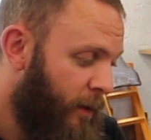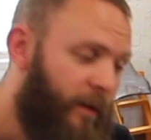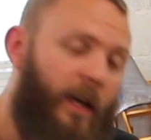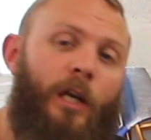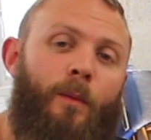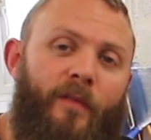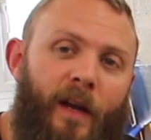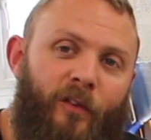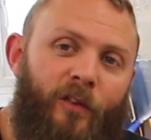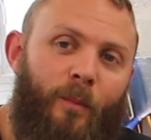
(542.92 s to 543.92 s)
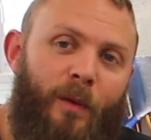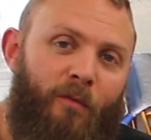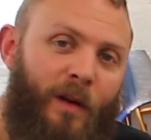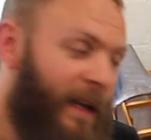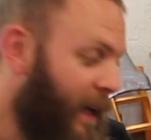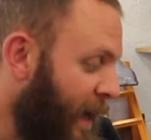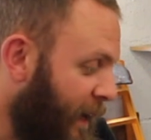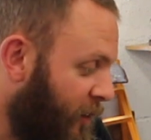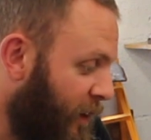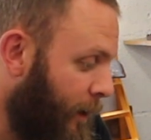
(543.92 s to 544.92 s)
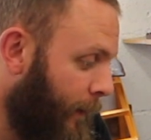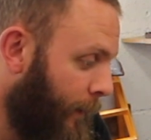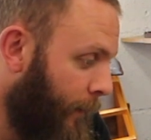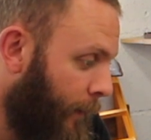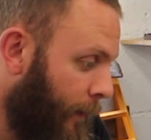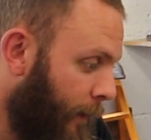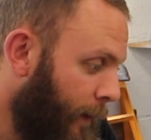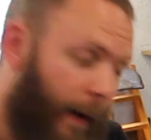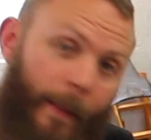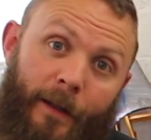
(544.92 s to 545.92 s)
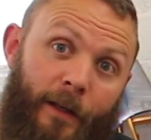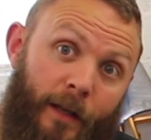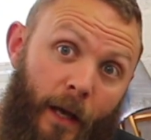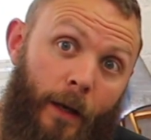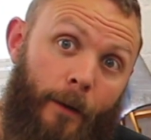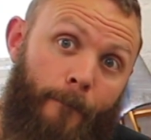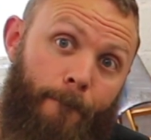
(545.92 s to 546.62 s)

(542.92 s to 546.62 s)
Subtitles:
vacuum advance can be reconnected, and then you're done.